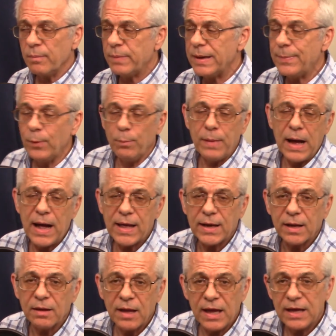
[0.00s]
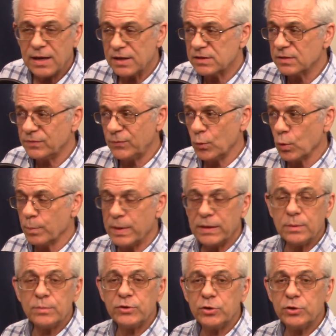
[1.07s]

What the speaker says: People buying it, hey, it's a 4-bedroom,